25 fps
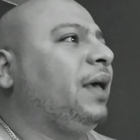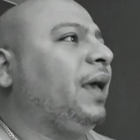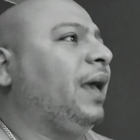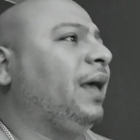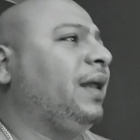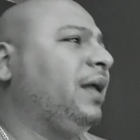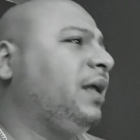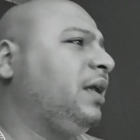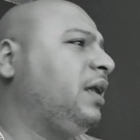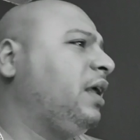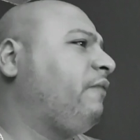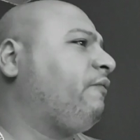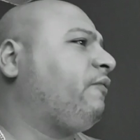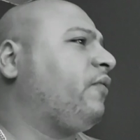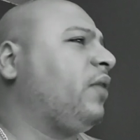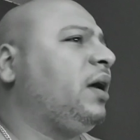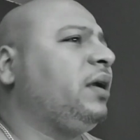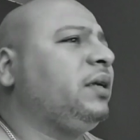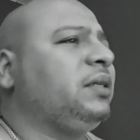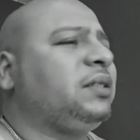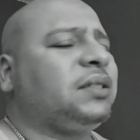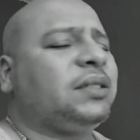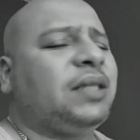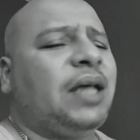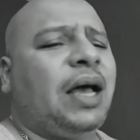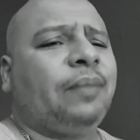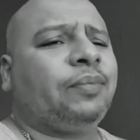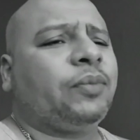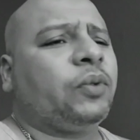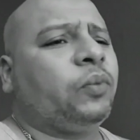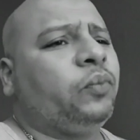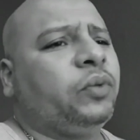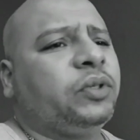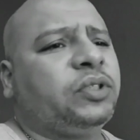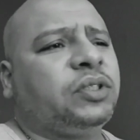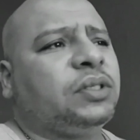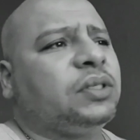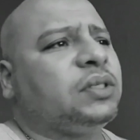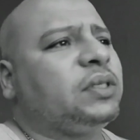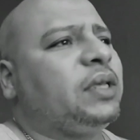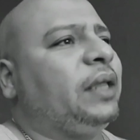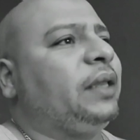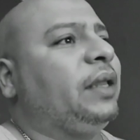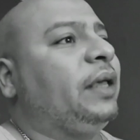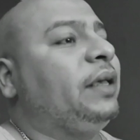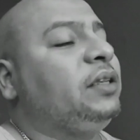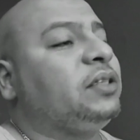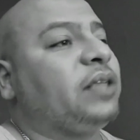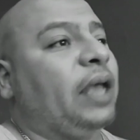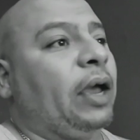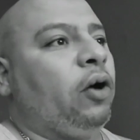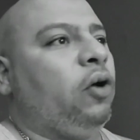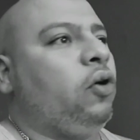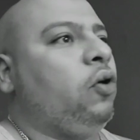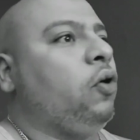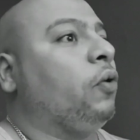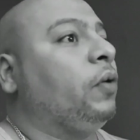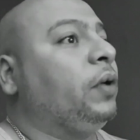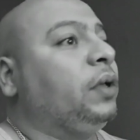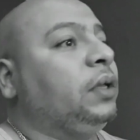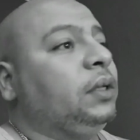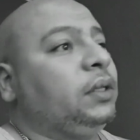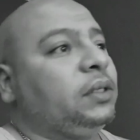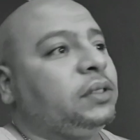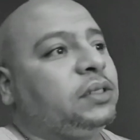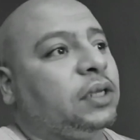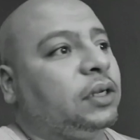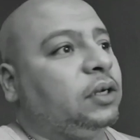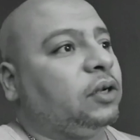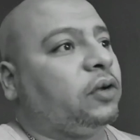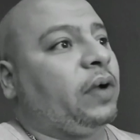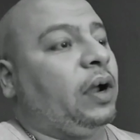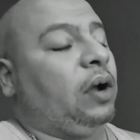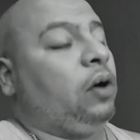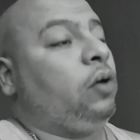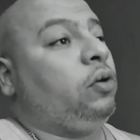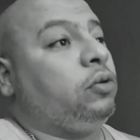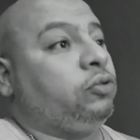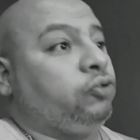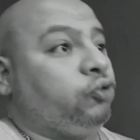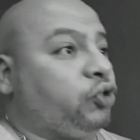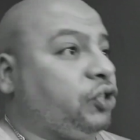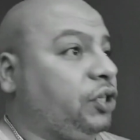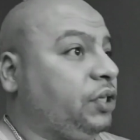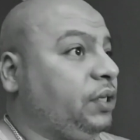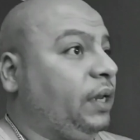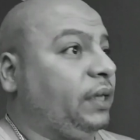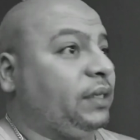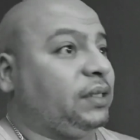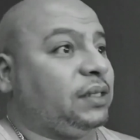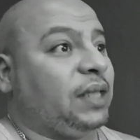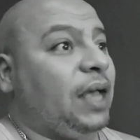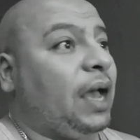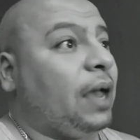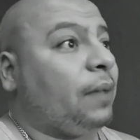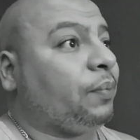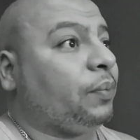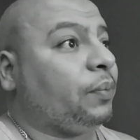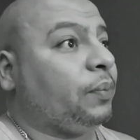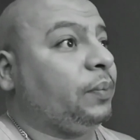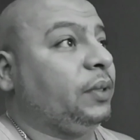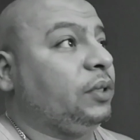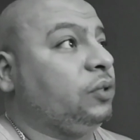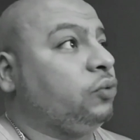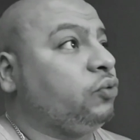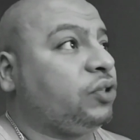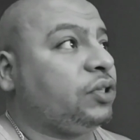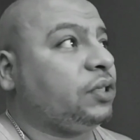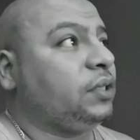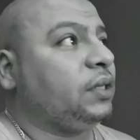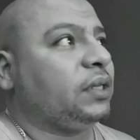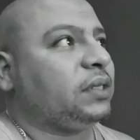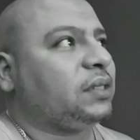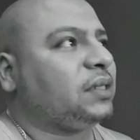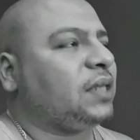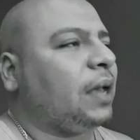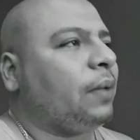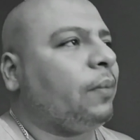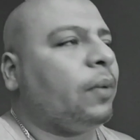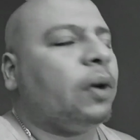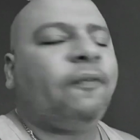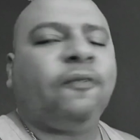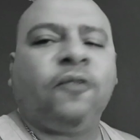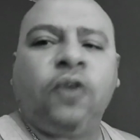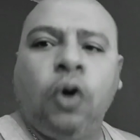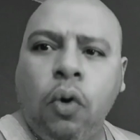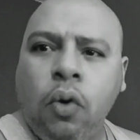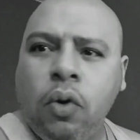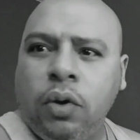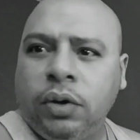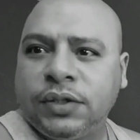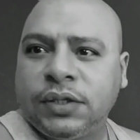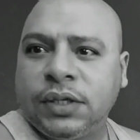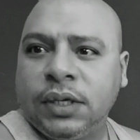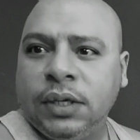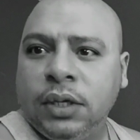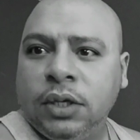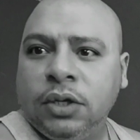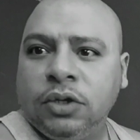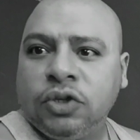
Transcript: And then they finally stopped him, which is good. And he's like, oh, telling the crowd, oh, you see they stopping me. You see they stop. Of course.